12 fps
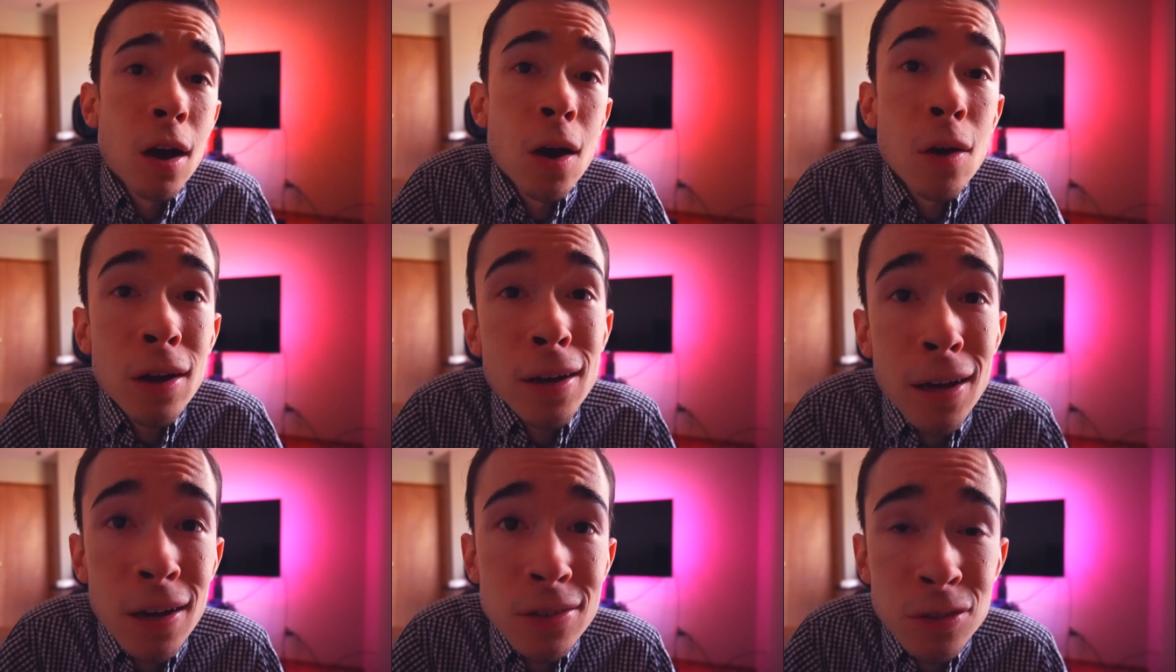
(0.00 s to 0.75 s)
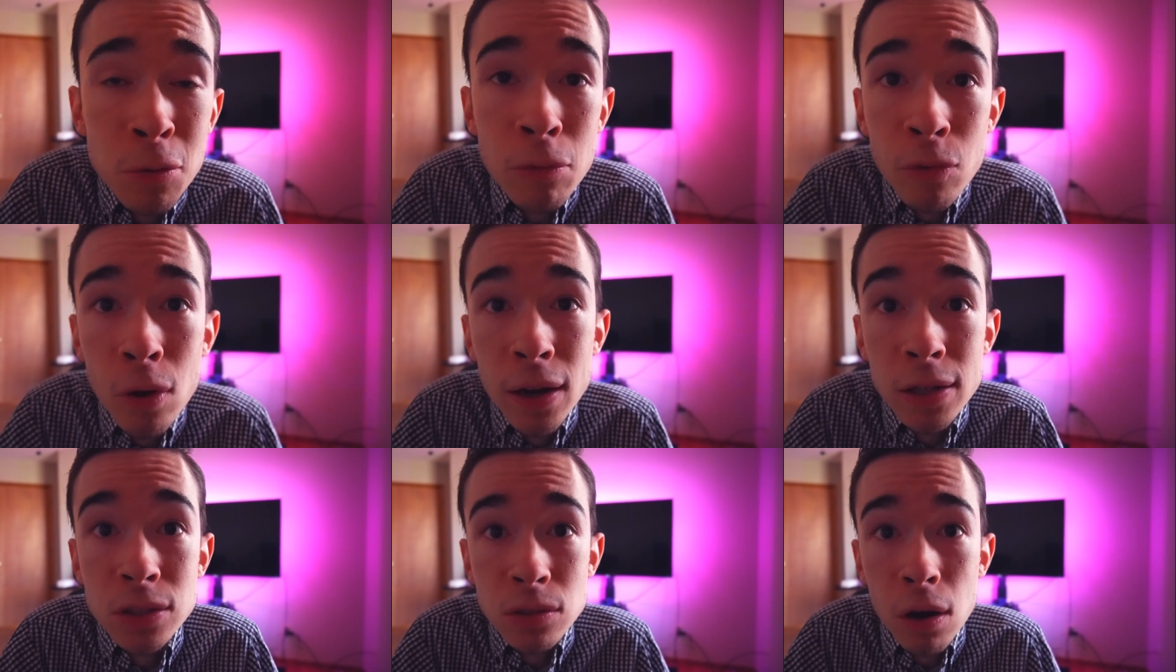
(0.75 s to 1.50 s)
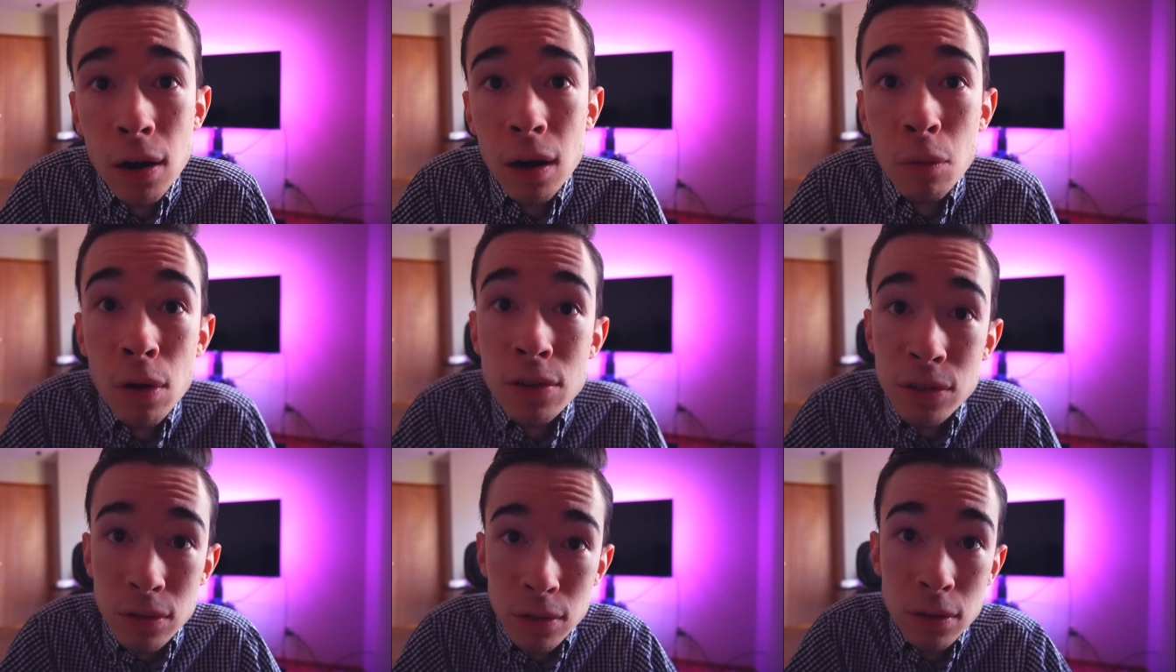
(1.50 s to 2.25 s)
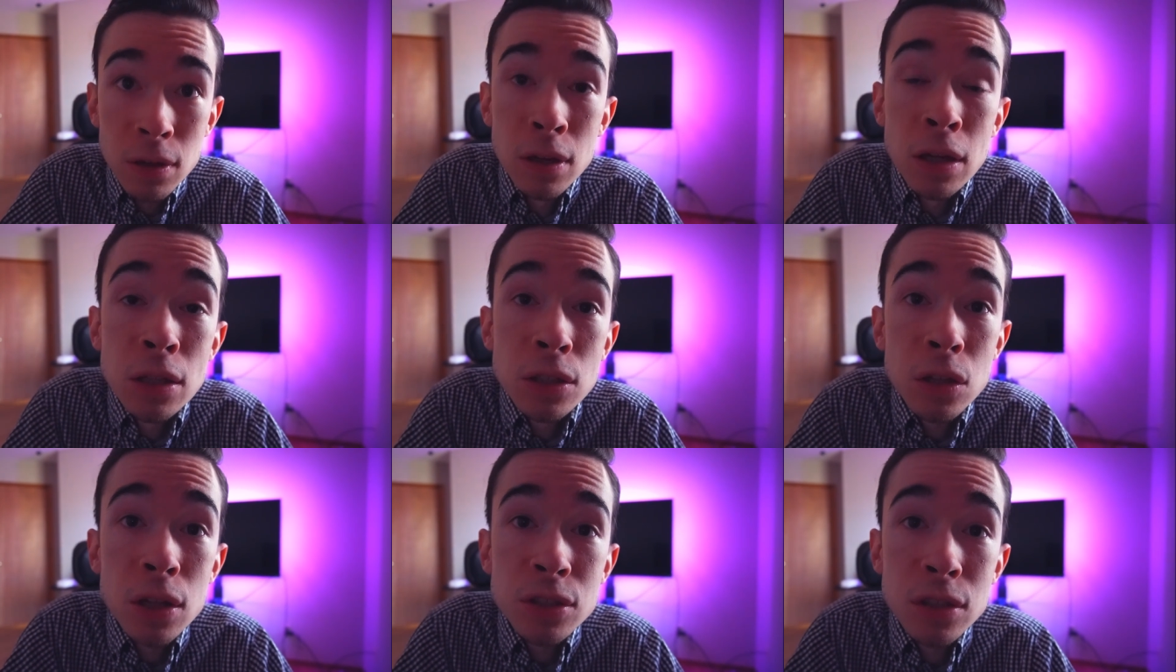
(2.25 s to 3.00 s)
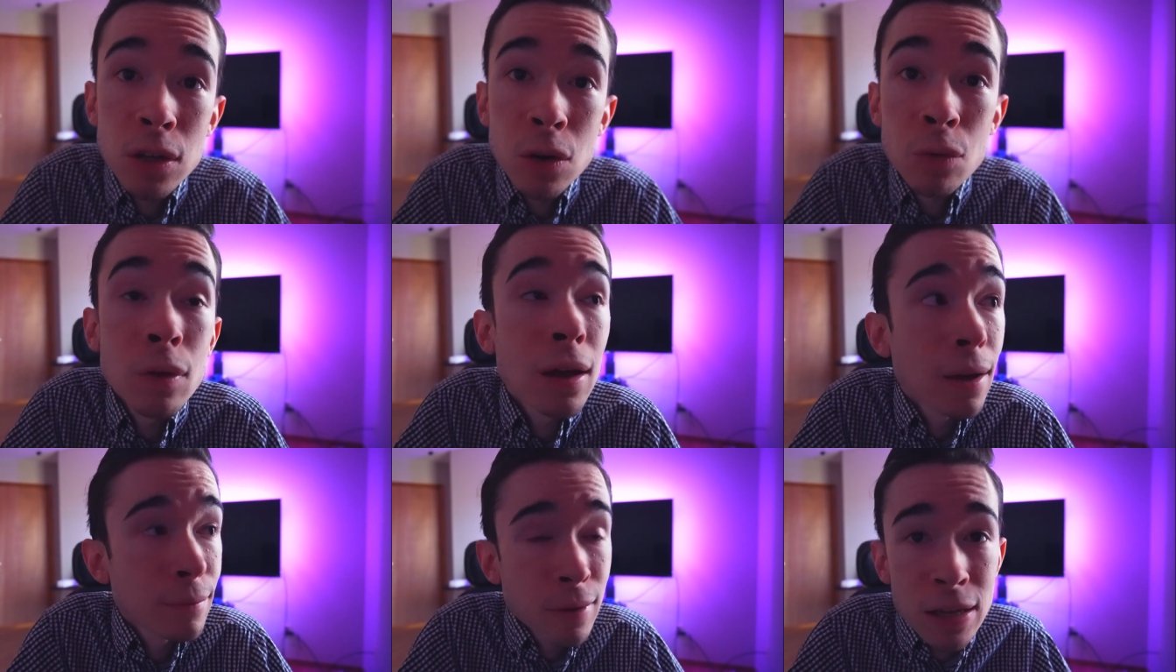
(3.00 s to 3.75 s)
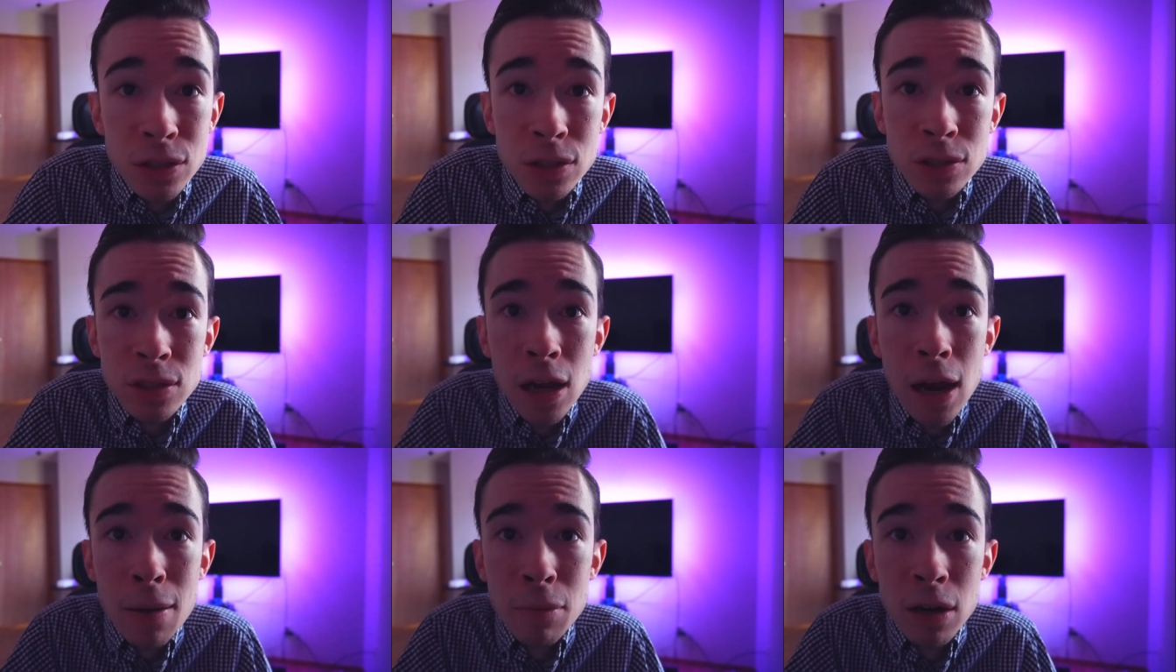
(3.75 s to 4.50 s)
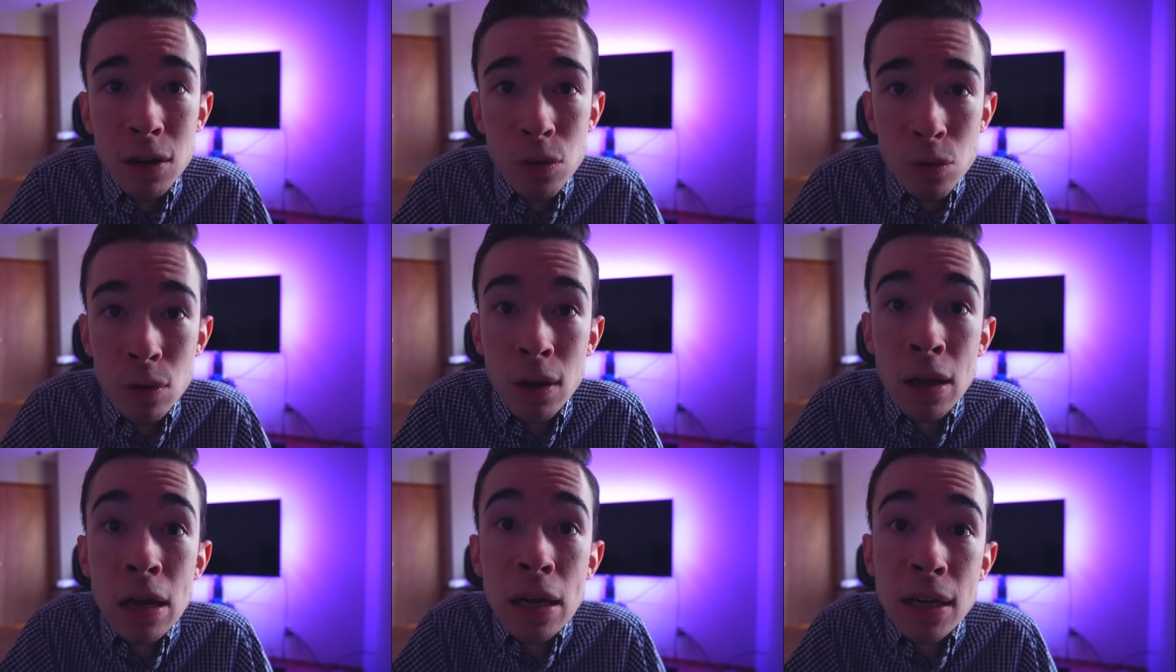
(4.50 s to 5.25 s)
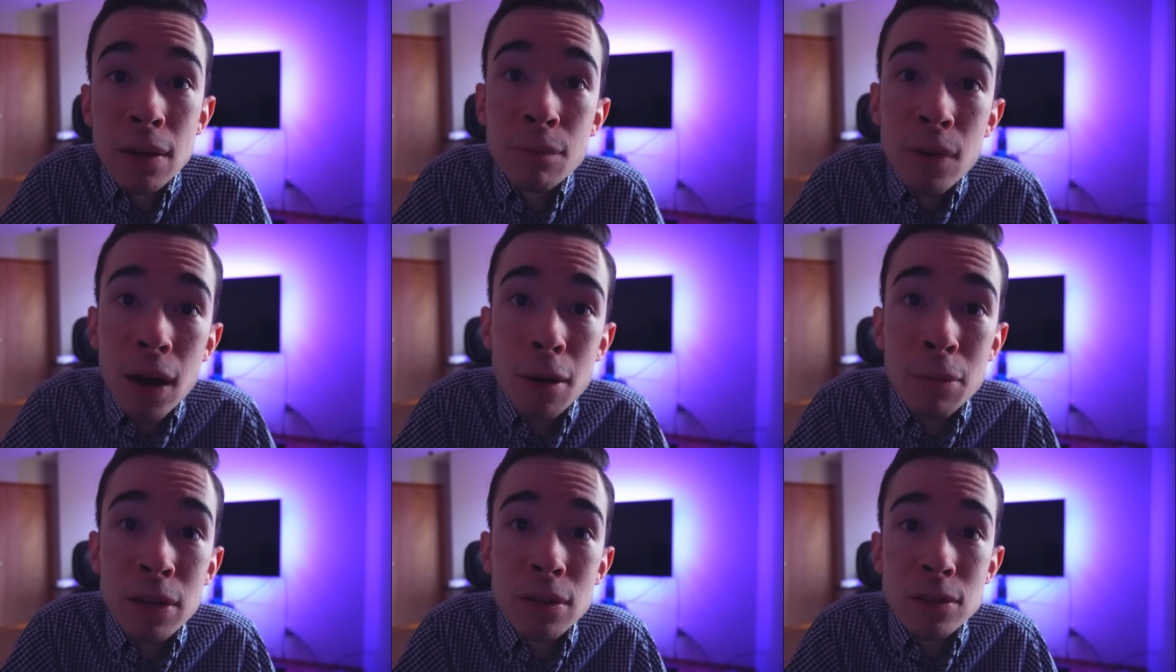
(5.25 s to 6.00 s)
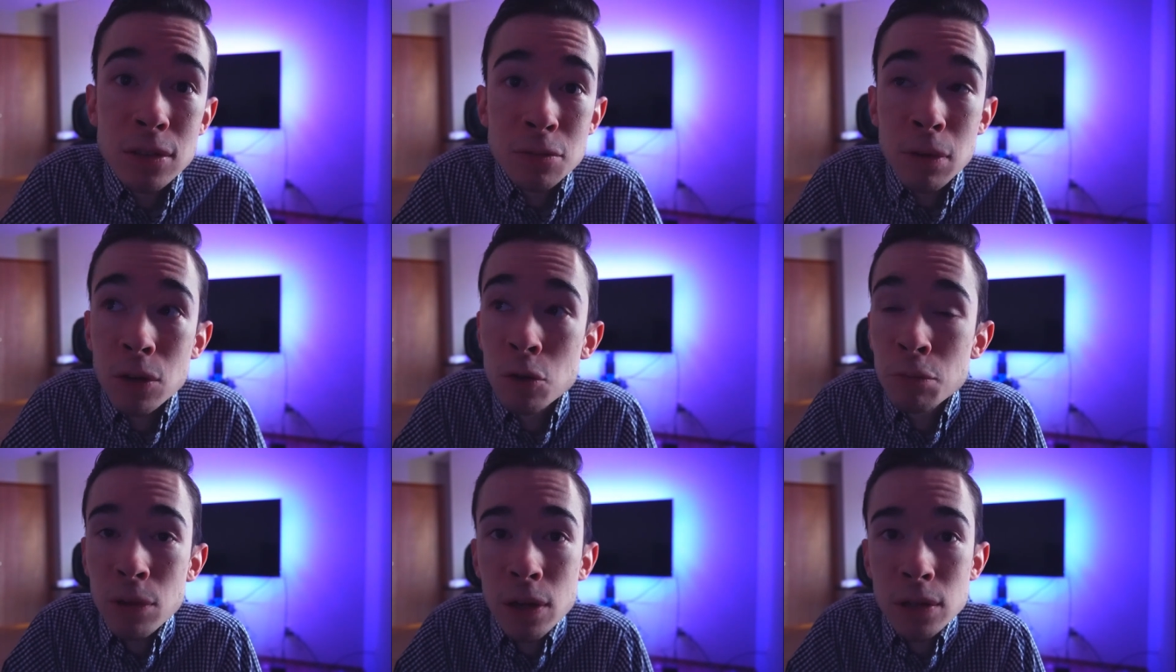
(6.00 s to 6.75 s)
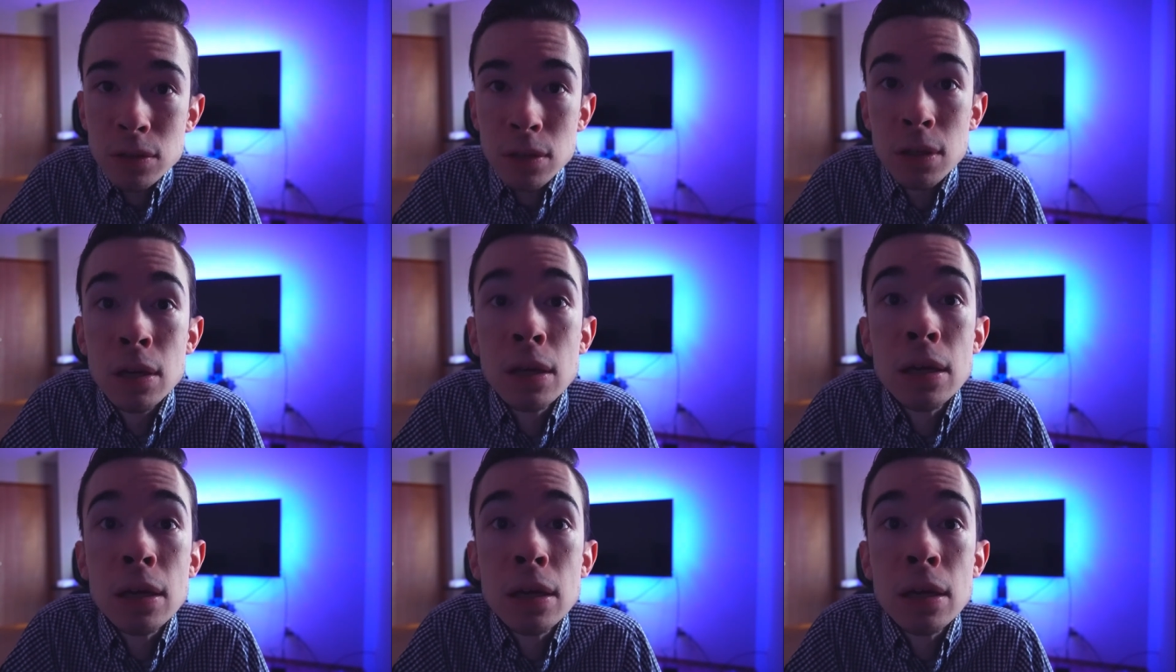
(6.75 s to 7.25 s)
Okay guys, so before I get started, I want to let you know, as you can see, I am in a new environment. This is my new place.